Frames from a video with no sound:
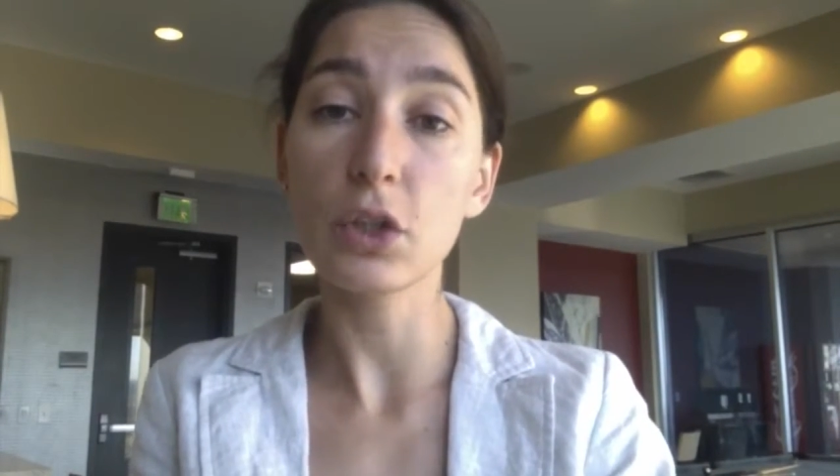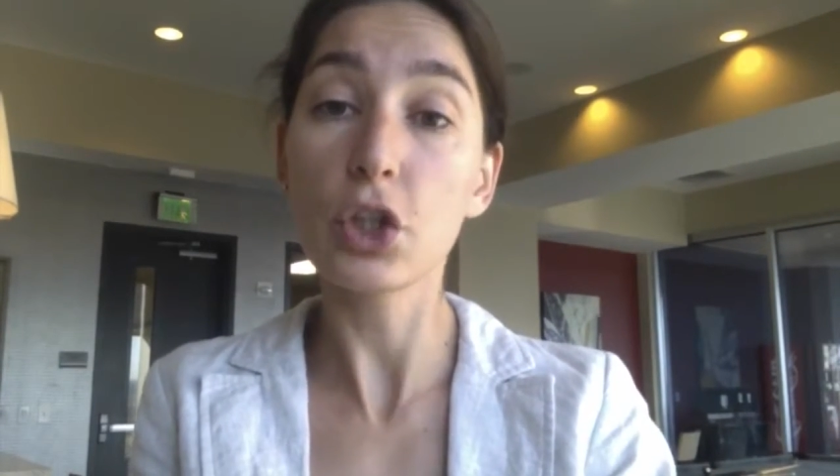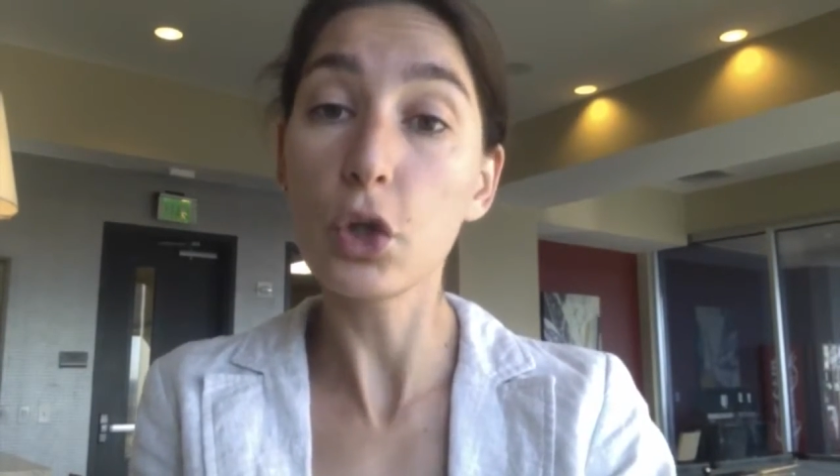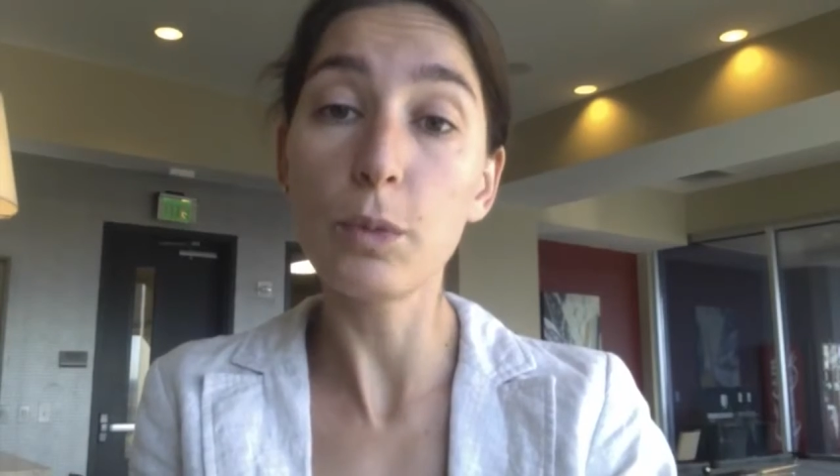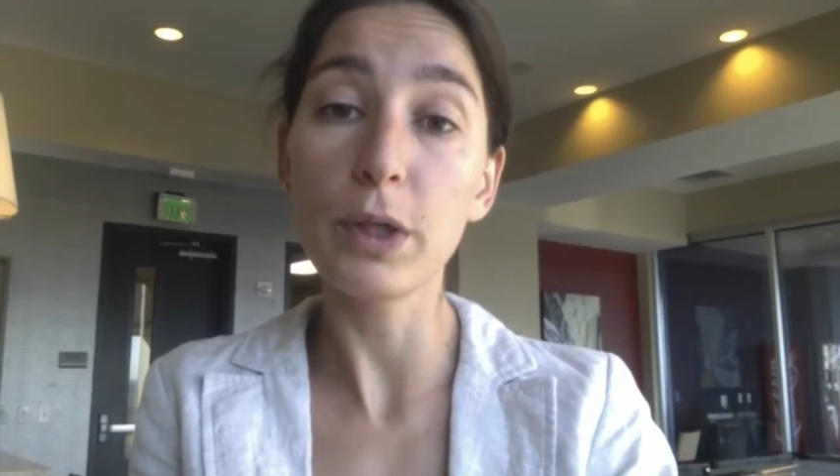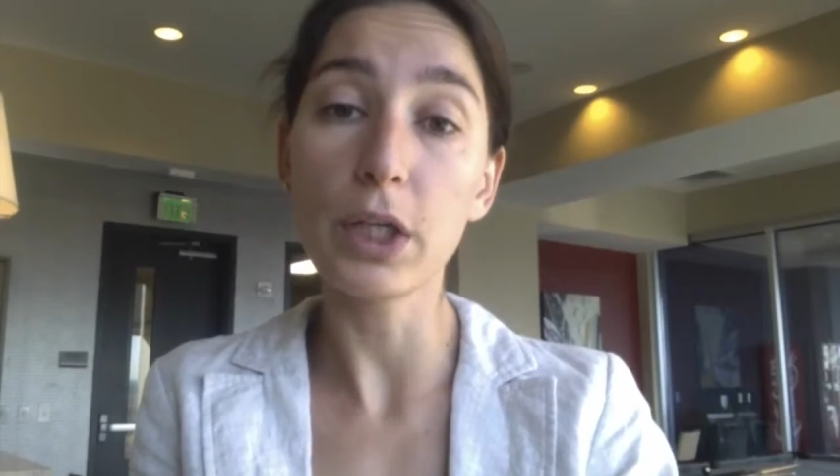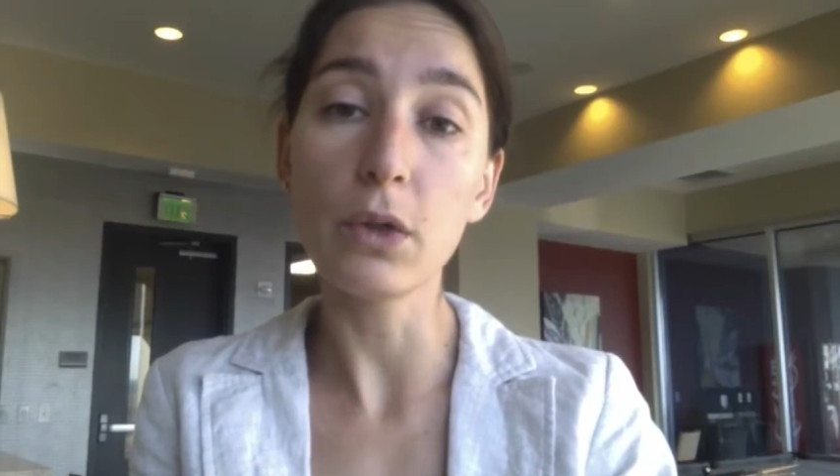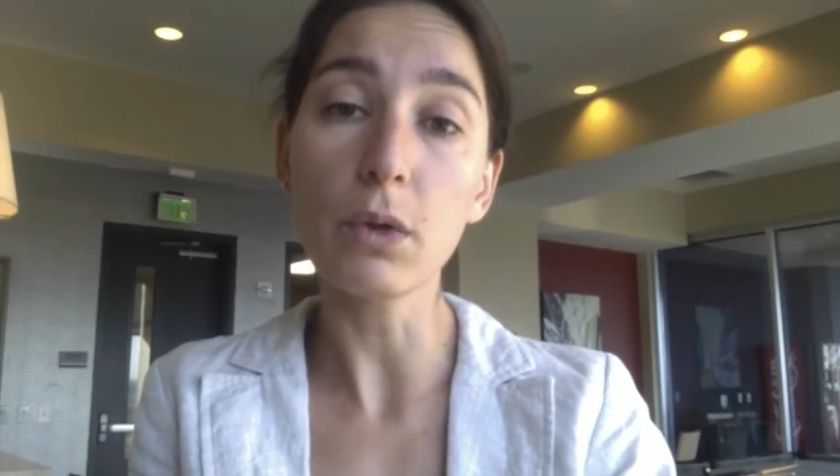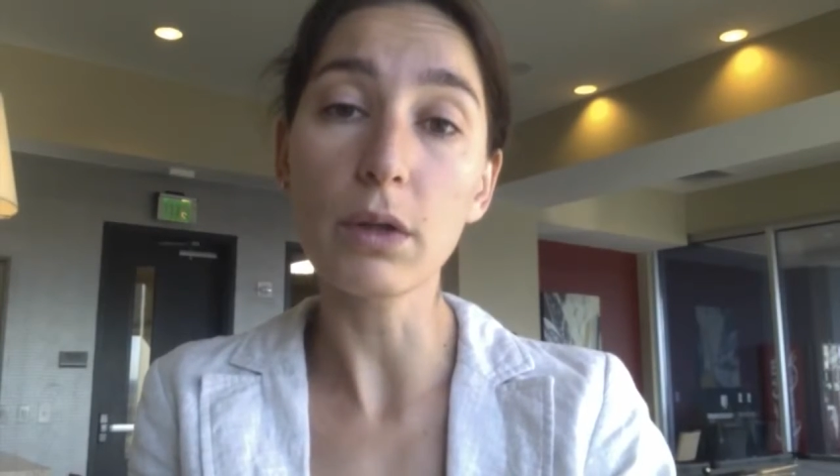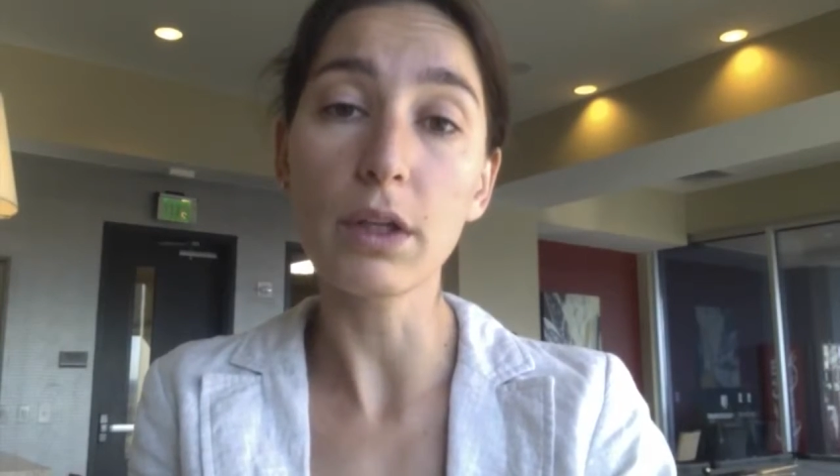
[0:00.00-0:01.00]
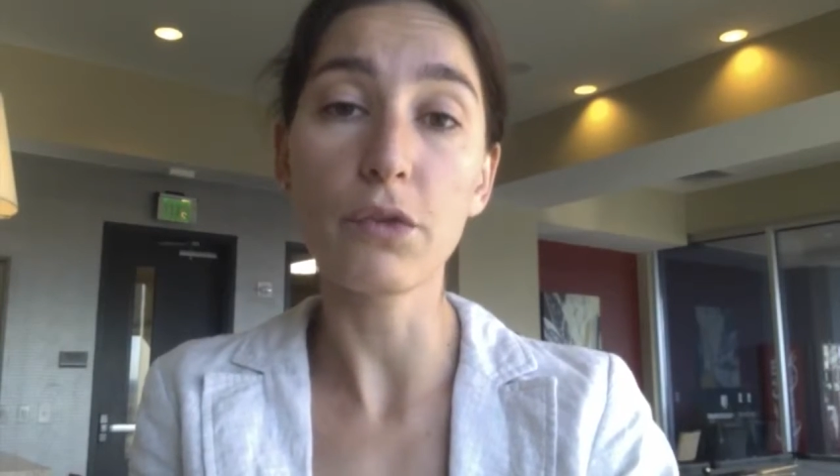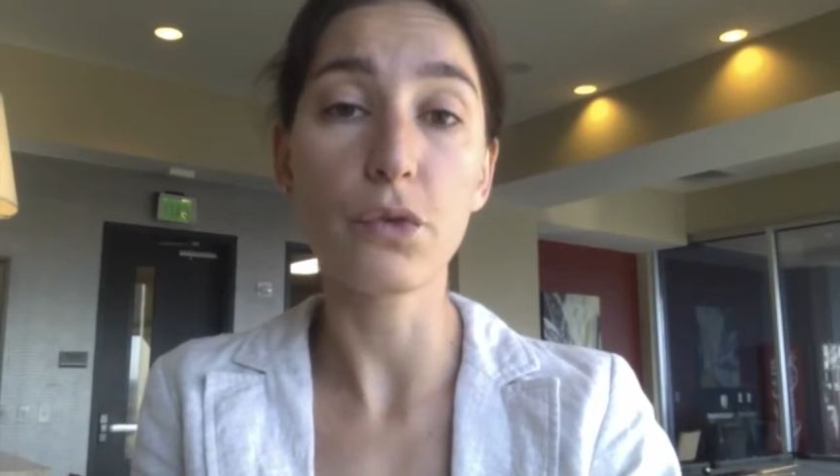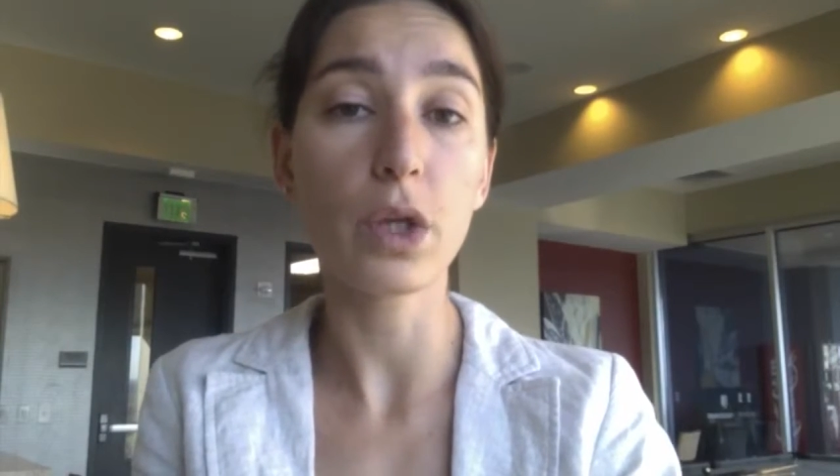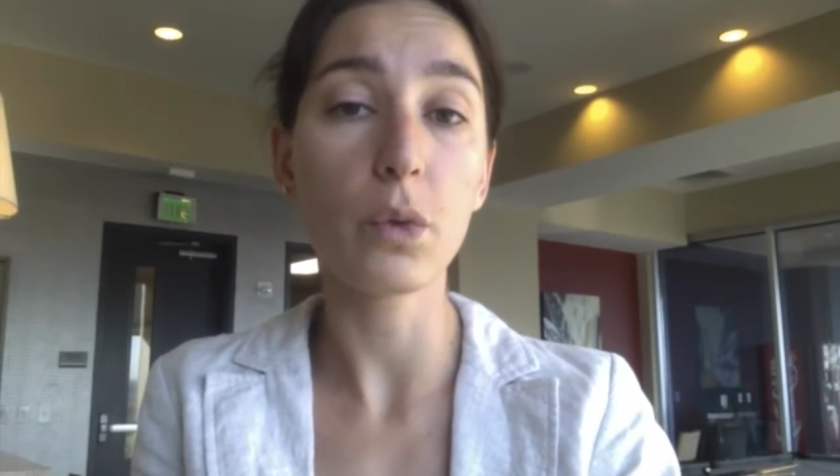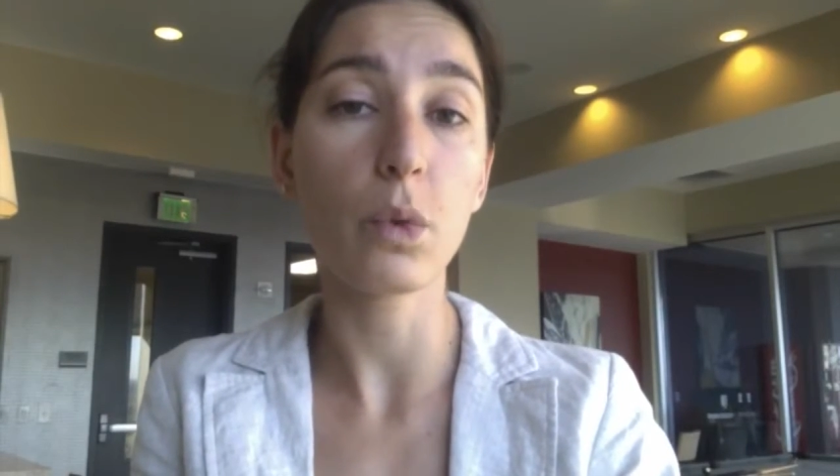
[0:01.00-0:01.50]
could be ignored if
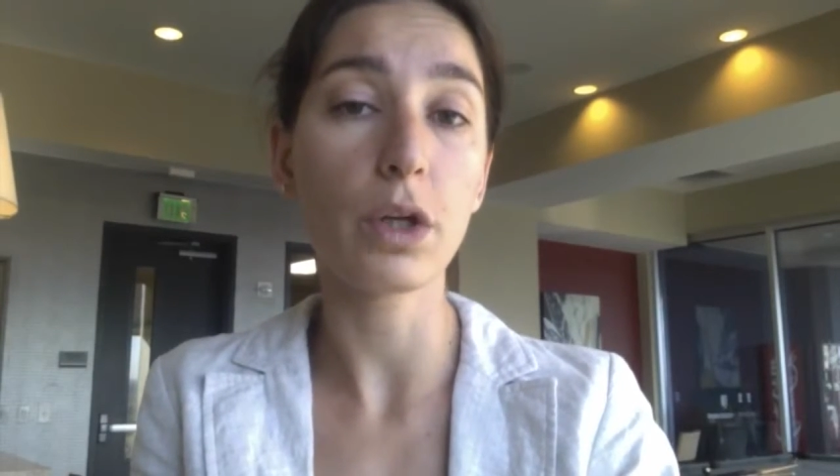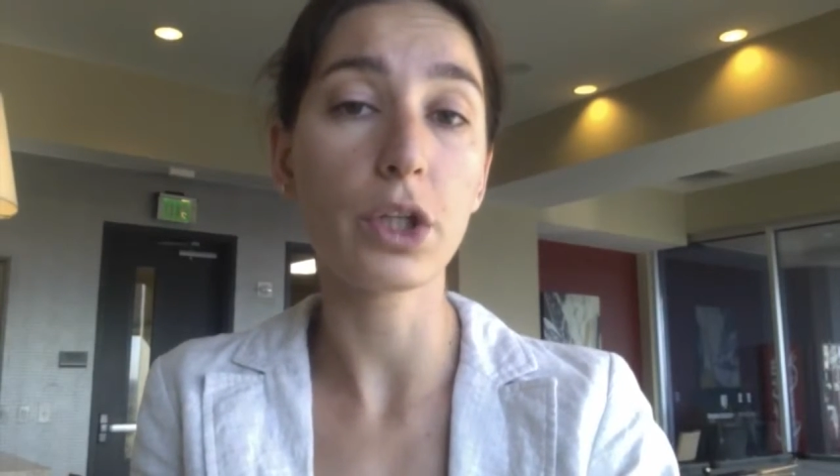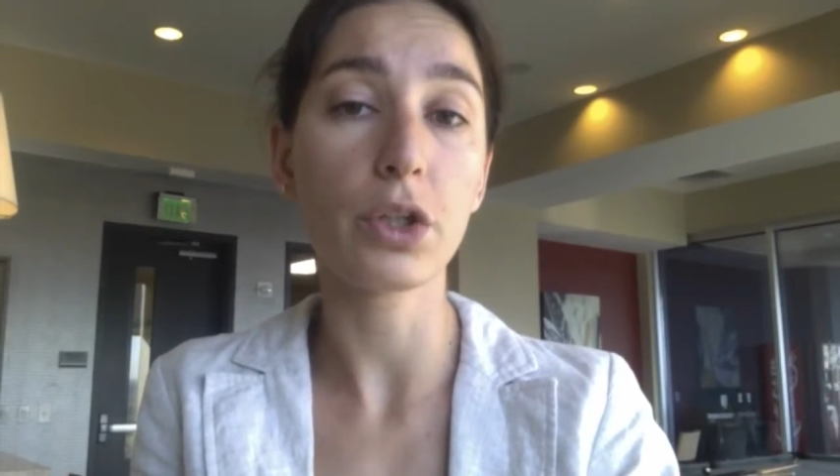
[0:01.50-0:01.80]
we wanted